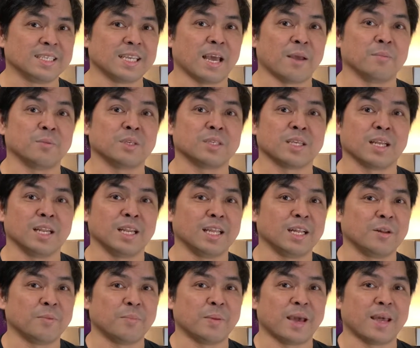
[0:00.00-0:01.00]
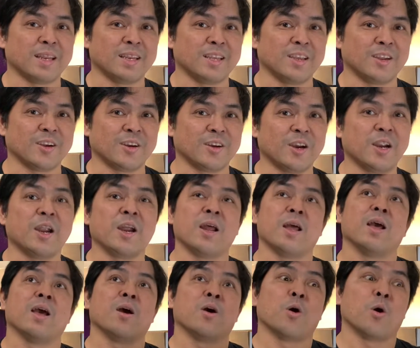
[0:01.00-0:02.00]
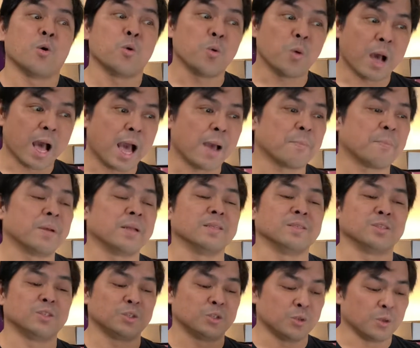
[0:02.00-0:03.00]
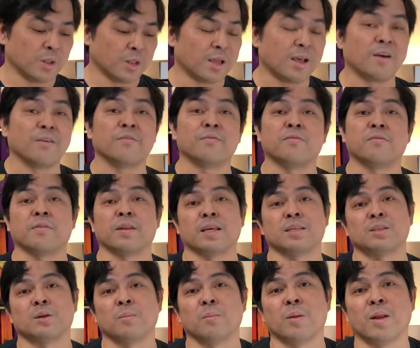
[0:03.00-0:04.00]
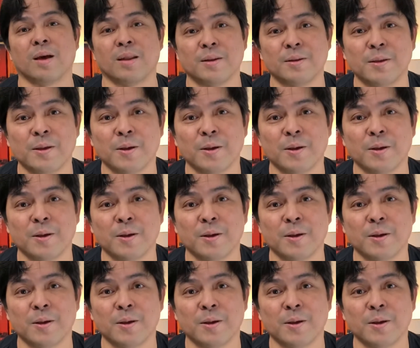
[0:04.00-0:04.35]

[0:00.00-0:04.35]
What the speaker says: I'm just a little Ben here who happens to love flesh and blood.